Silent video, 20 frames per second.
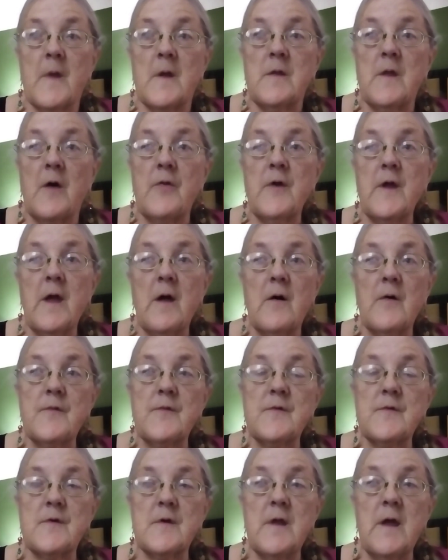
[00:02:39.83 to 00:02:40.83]
Nothing else
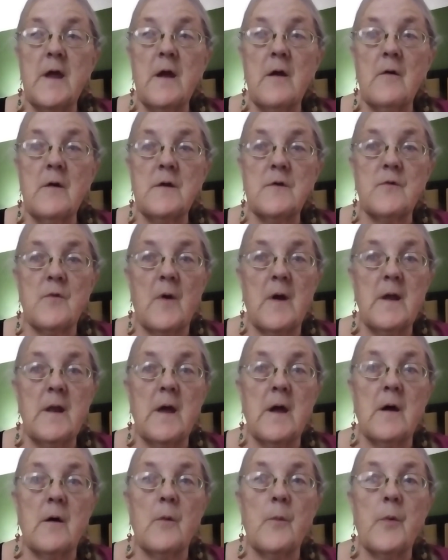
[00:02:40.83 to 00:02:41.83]
is in Aries right
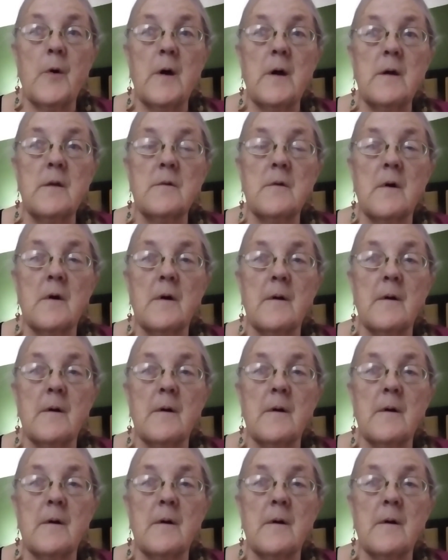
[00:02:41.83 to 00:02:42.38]
now, but